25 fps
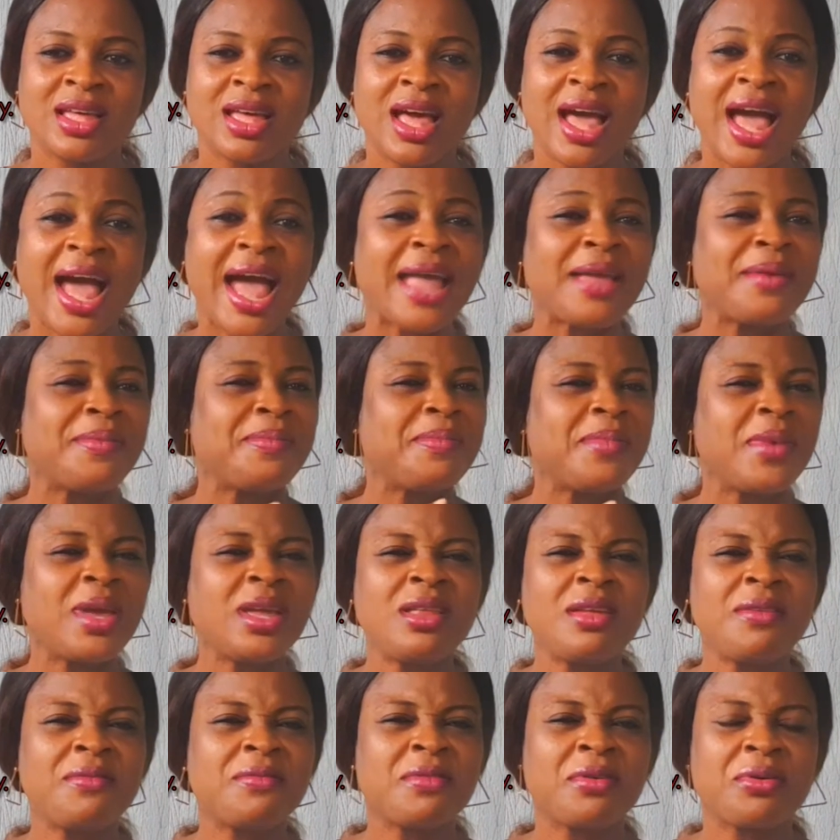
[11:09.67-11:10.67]
I made
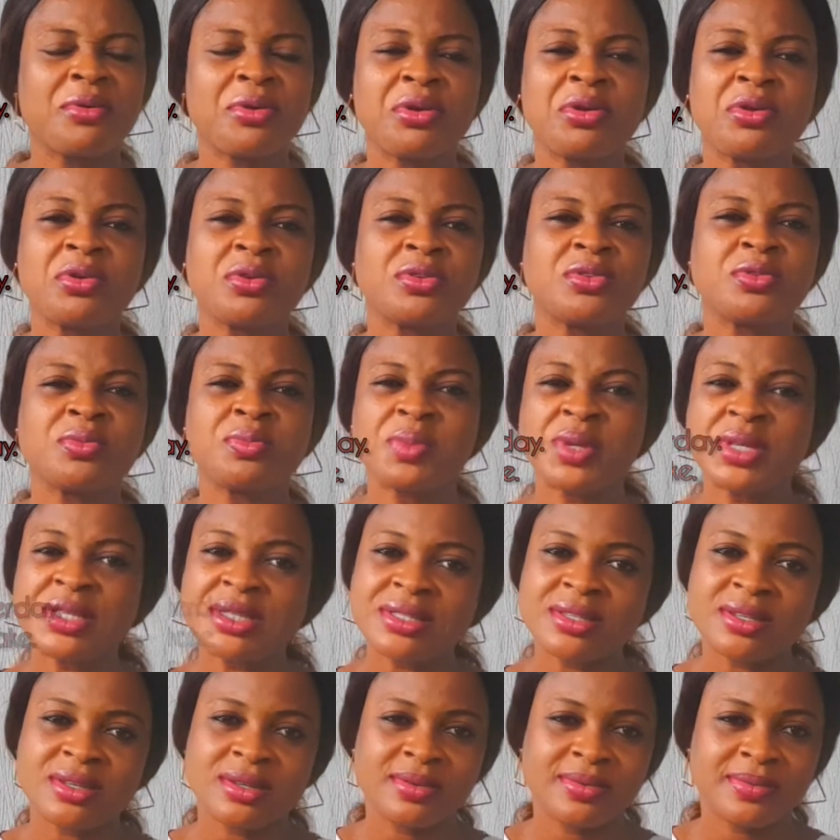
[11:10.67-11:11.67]
a very huge
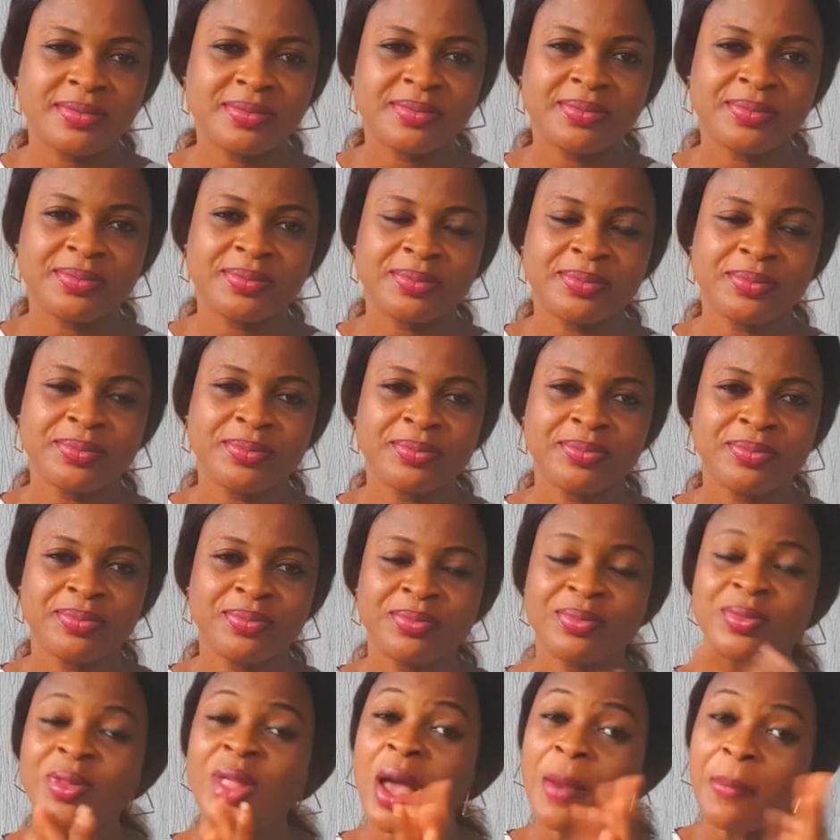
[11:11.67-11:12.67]
mistake.
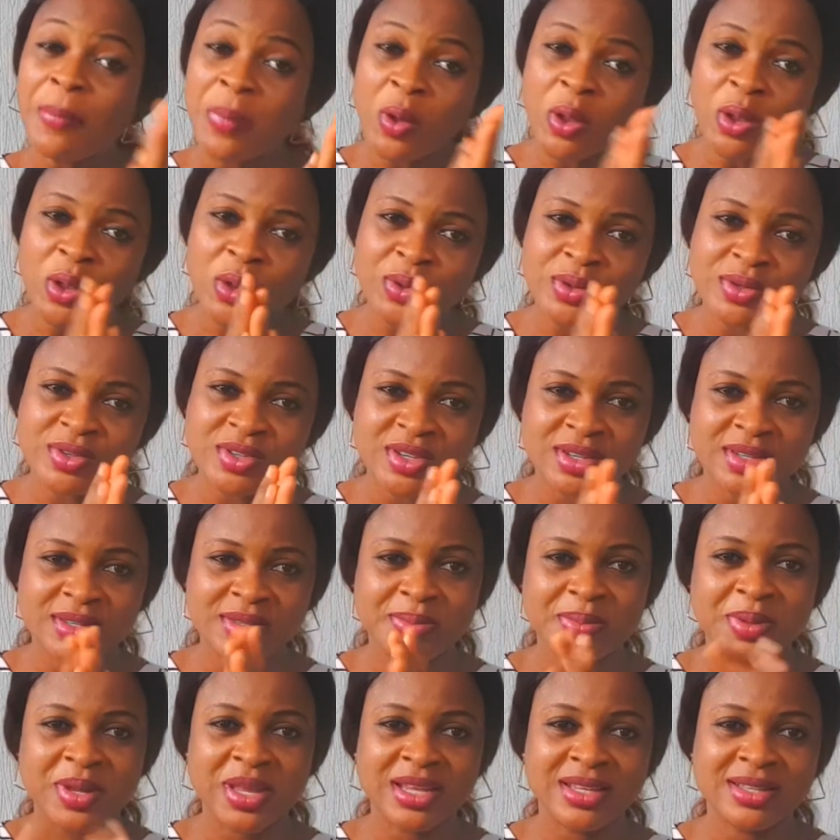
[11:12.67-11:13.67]
Apologies,
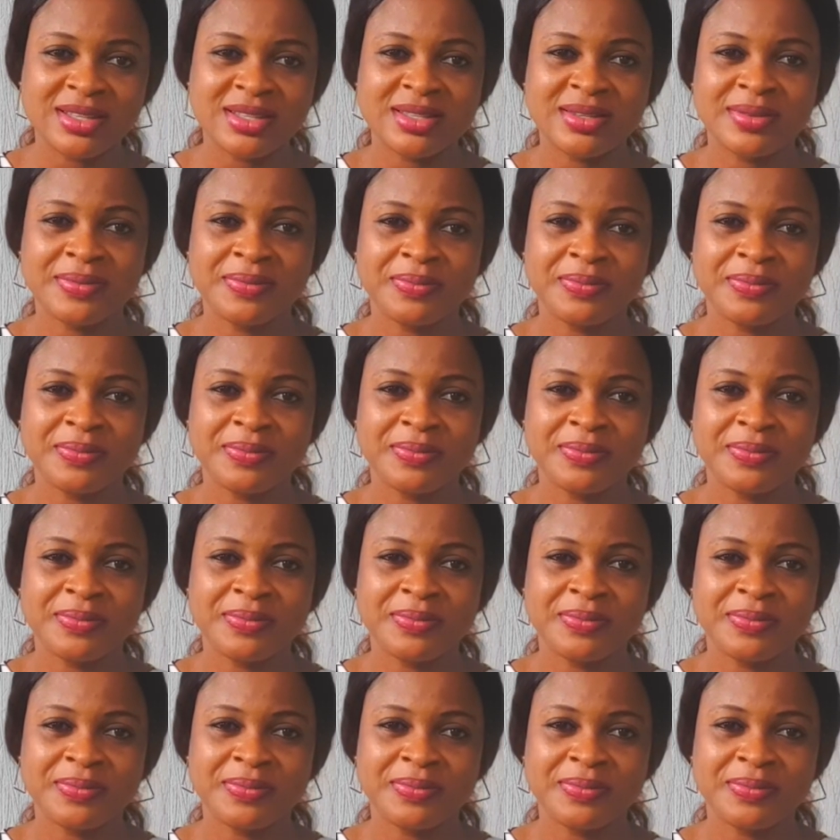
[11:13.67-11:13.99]
please.